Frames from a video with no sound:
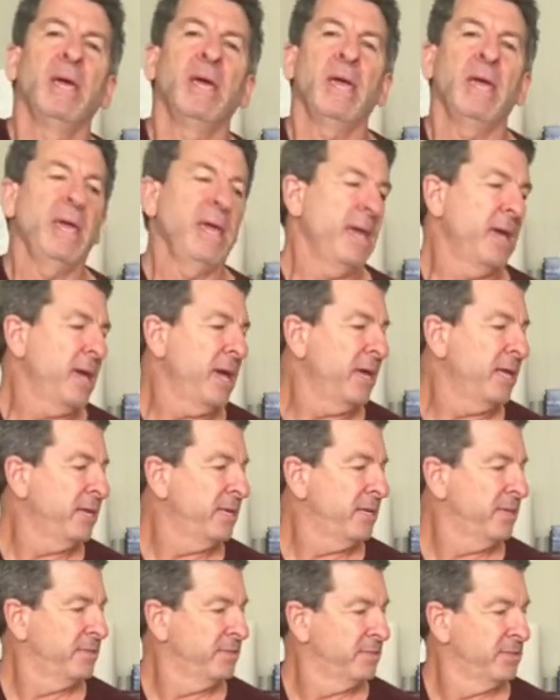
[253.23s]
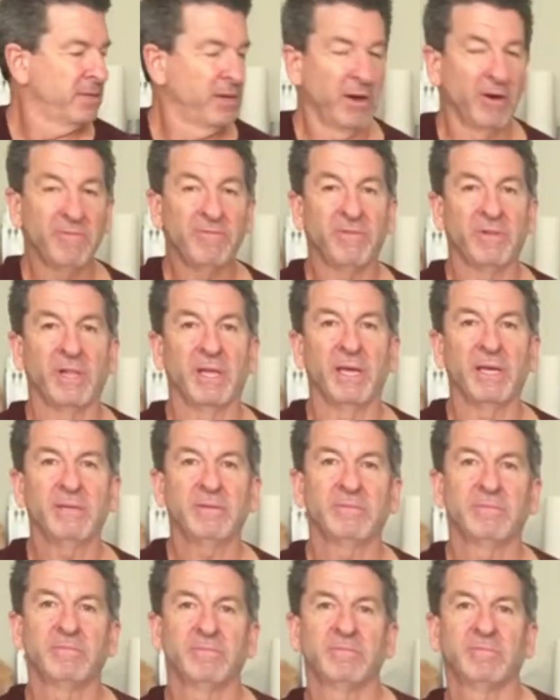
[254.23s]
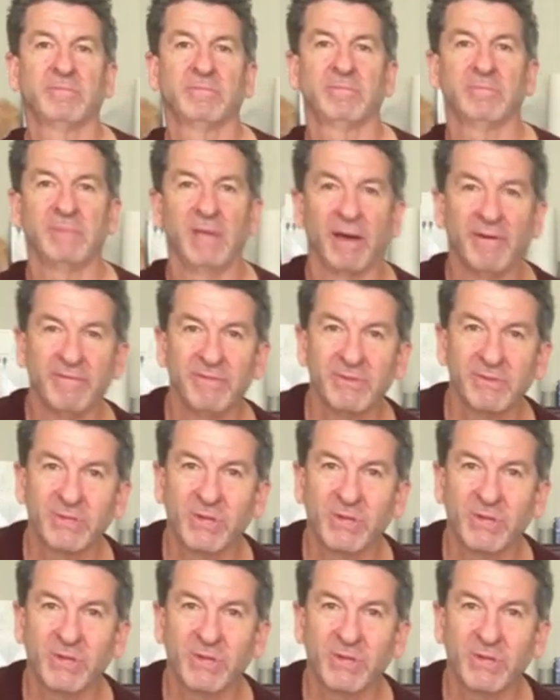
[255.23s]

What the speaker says: and hopefully that feels